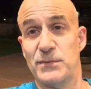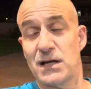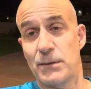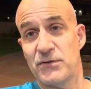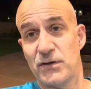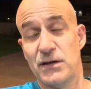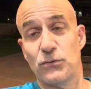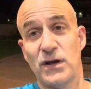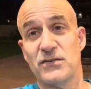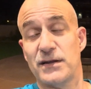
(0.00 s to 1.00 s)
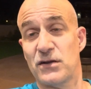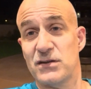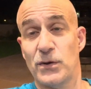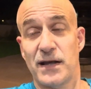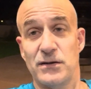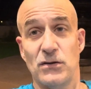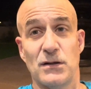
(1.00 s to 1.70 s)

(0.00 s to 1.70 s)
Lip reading: Send me a copy of your invoice, and I'll see what I can do.